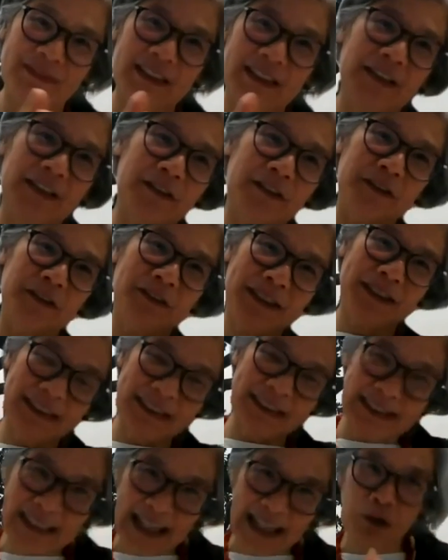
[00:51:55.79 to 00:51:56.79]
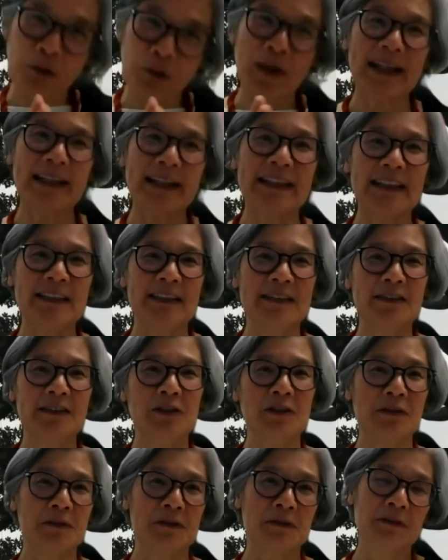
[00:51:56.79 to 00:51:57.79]
you can segue
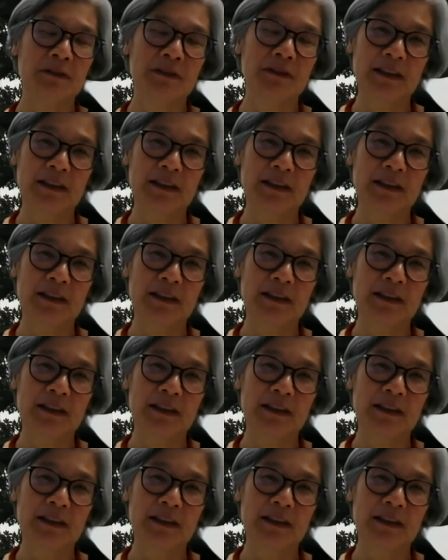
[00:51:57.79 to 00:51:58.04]
into.